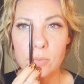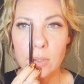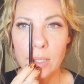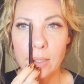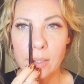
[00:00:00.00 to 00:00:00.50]
real
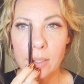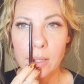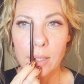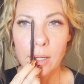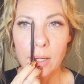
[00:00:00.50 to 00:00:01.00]
lightly.
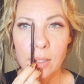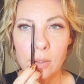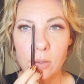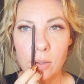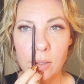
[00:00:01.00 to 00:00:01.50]
And
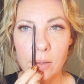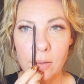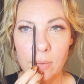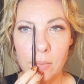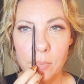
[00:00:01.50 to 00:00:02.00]
you're going
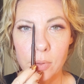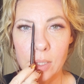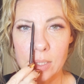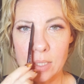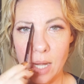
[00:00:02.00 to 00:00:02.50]
to put a
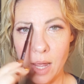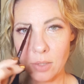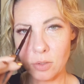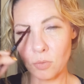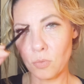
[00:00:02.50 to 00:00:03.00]

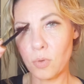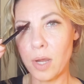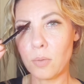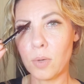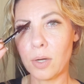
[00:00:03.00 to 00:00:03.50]
dot right
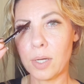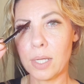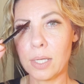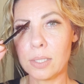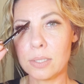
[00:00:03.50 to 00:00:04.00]
where it
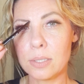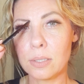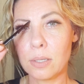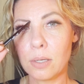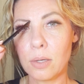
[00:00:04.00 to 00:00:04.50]
hits.
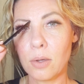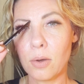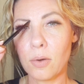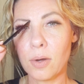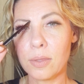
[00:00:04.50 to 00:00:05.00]

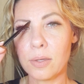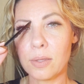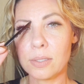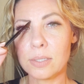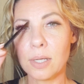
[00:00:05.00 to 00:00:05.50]
Right there,
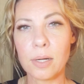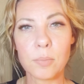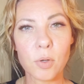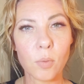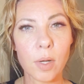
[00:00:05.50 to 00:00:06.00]
that's dot
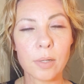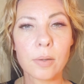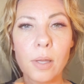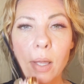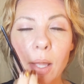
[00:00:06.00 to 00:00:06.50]
number 1.
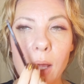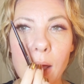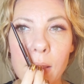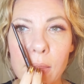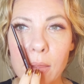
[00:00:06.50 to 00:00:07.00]

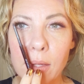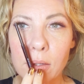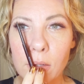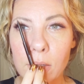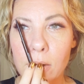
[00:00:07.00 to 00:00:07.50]
And then
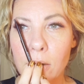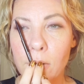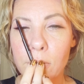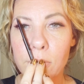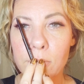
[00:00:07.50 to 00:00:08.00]
you're going to
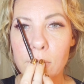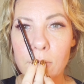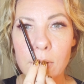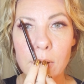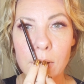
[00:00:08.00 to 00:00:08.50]
go through
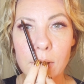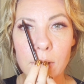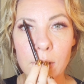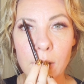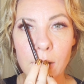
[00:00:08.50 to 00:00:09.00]
the
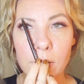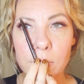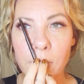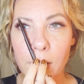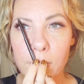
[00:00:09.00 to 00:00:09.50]
colored
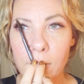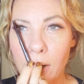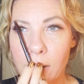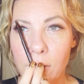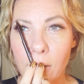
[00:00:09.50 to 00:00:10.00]
part of your
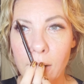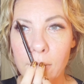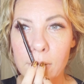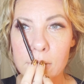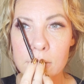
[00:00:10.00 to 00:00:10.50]
eye, your
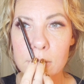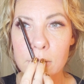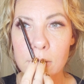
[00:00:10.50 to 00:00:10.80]
iris,